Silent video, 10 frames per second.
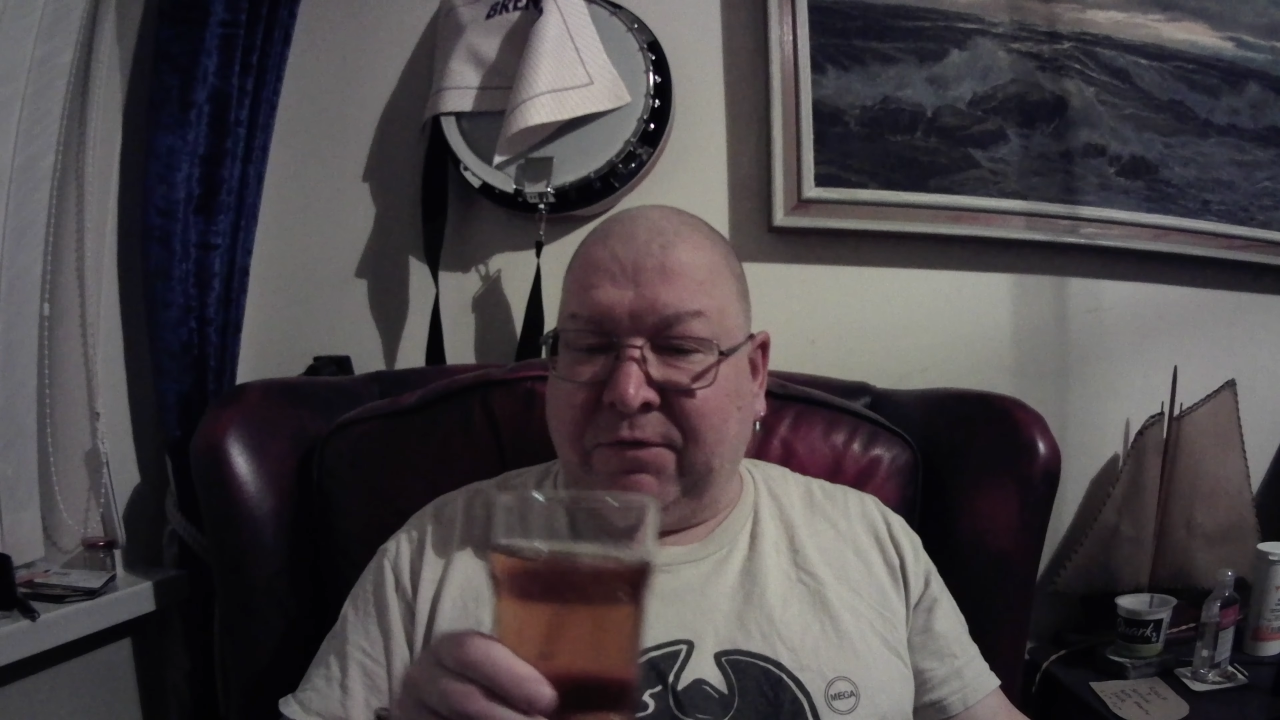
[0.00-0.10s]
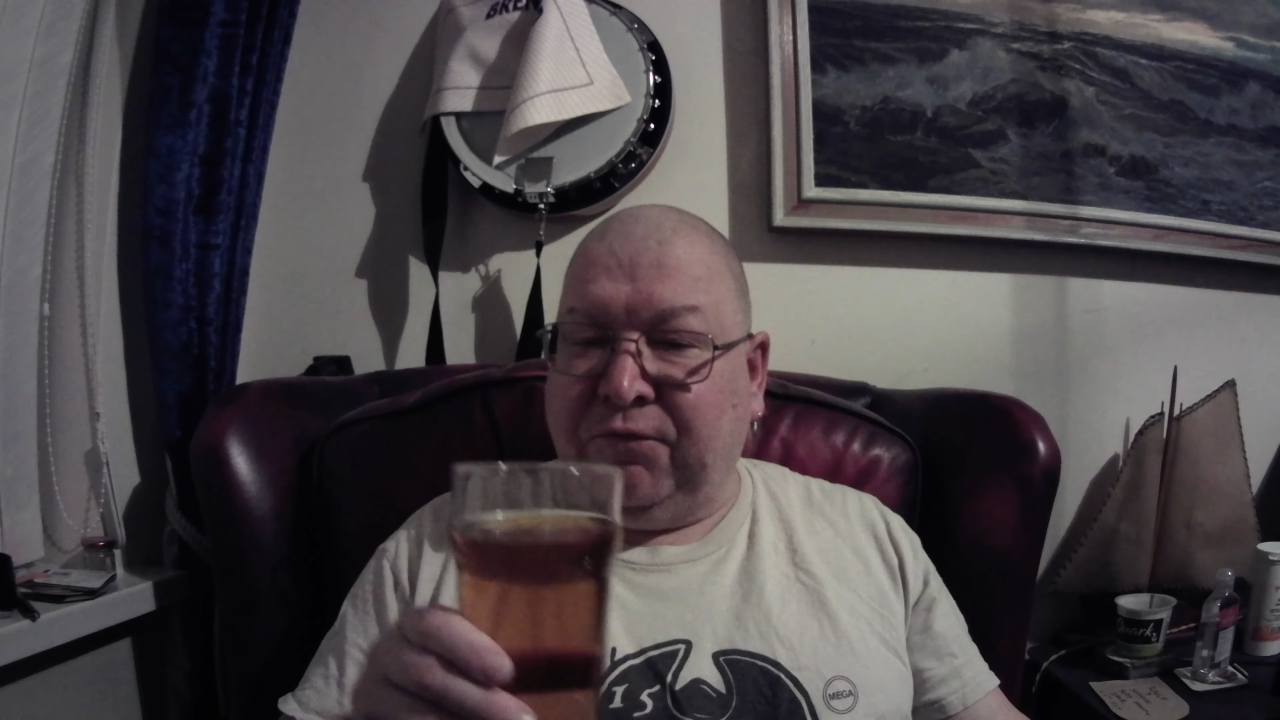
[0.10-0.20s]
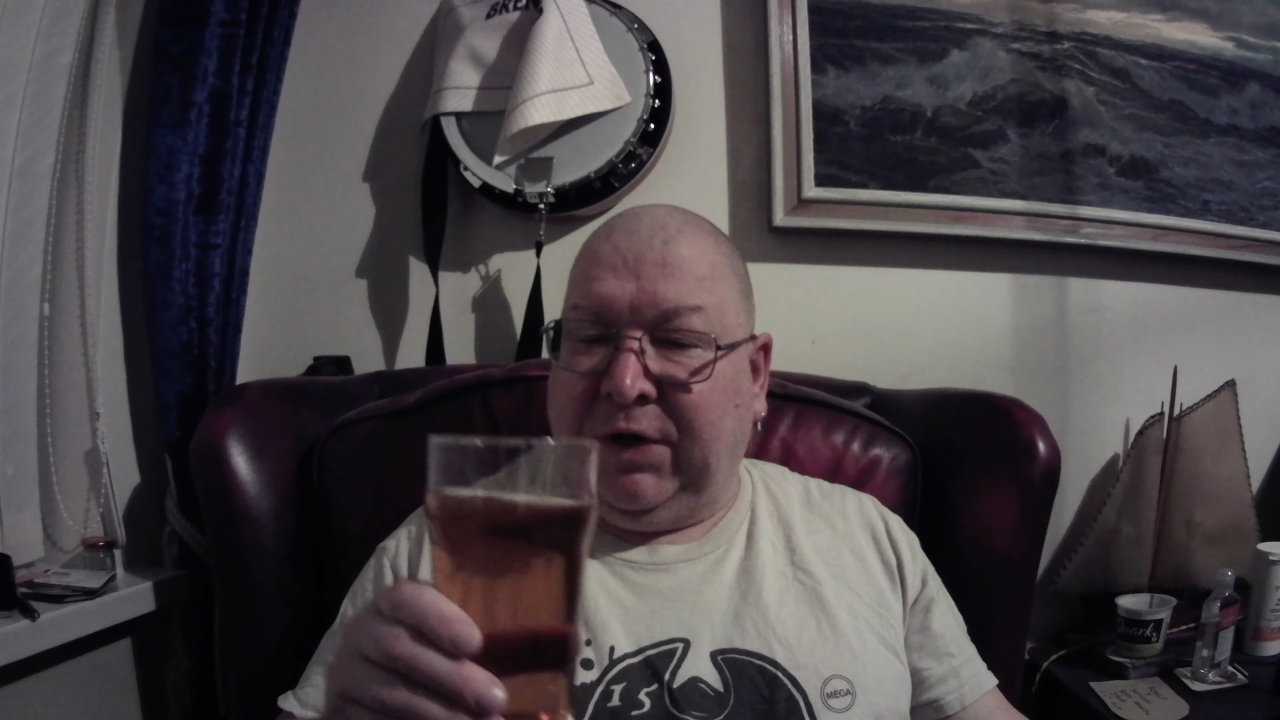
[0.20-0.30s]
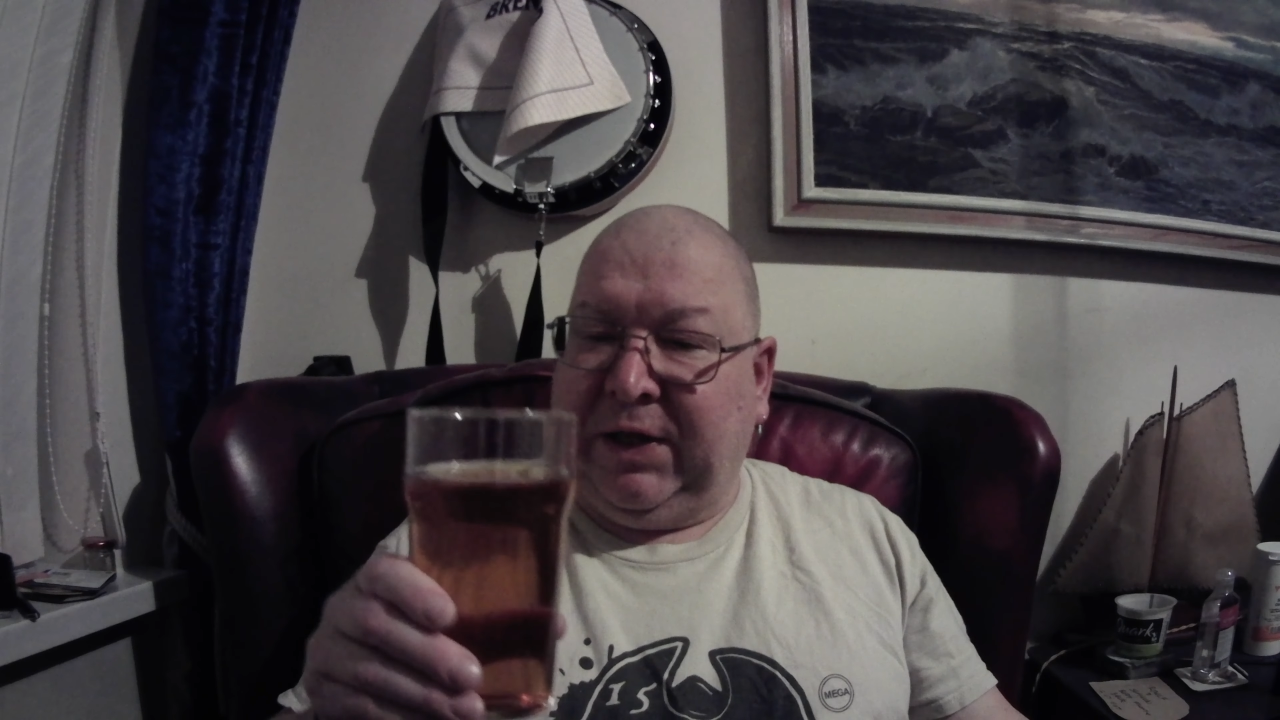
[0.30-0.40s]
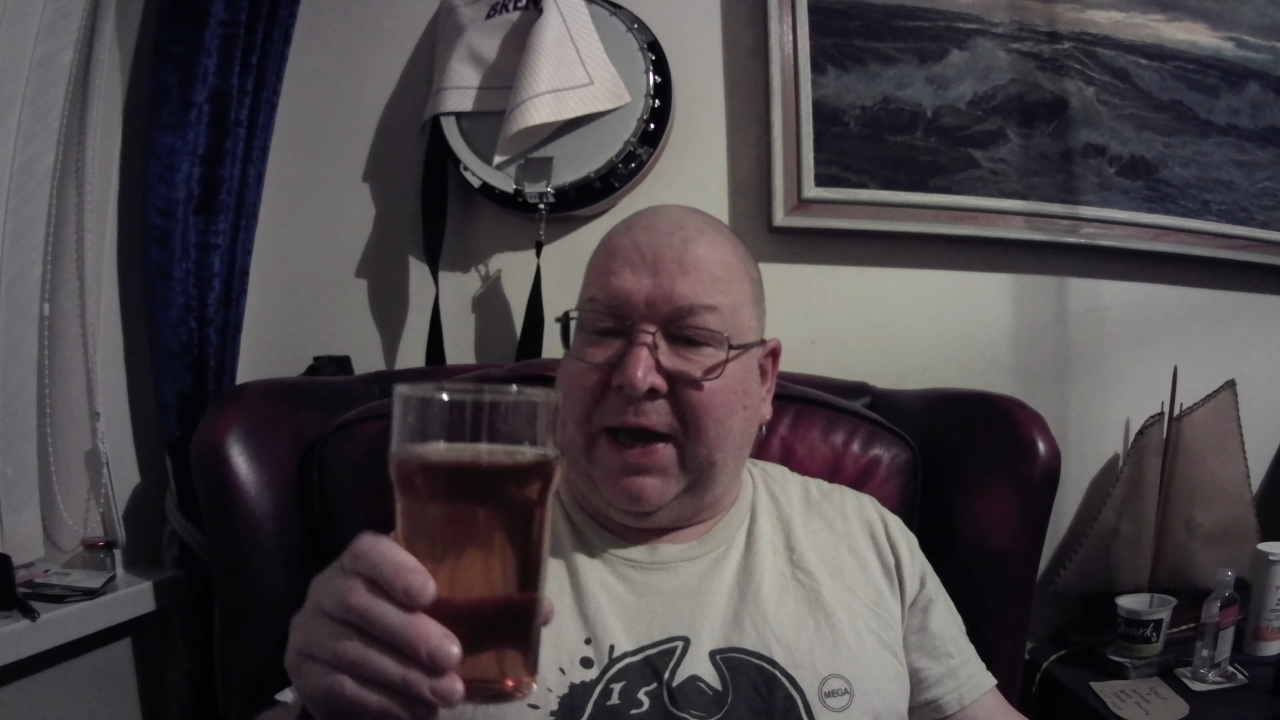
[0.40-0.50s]

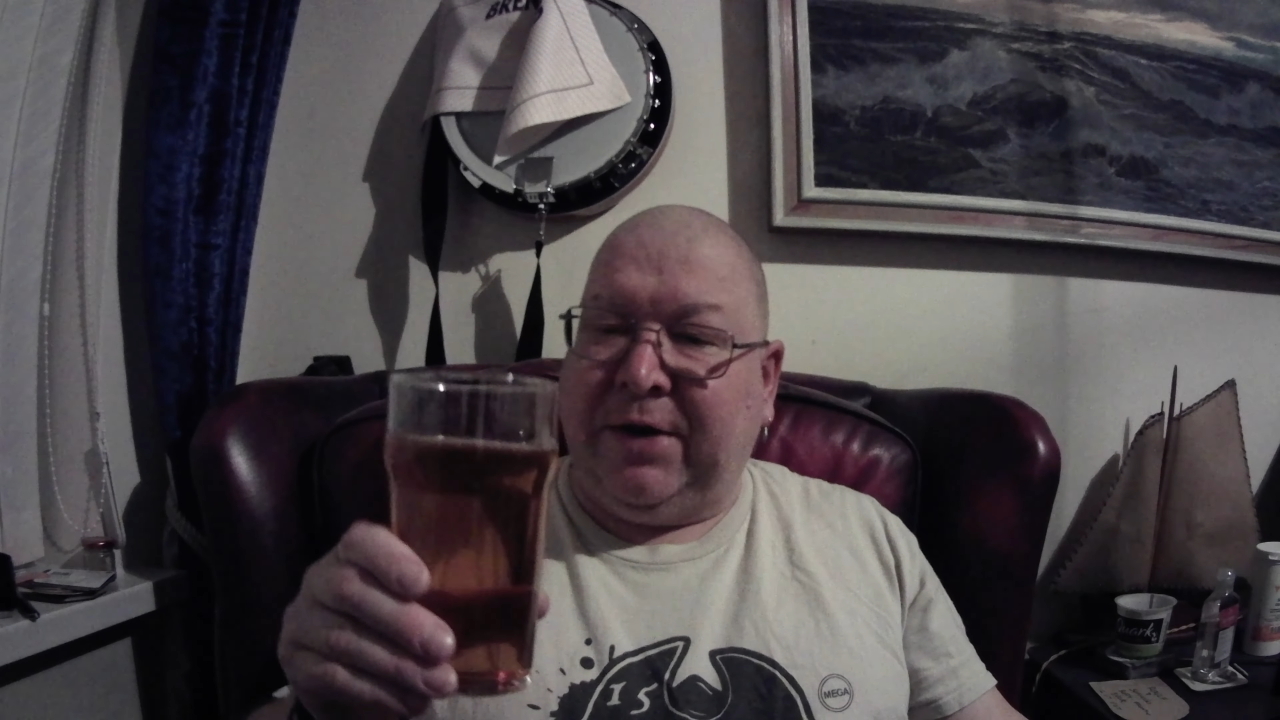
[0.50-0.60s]
really end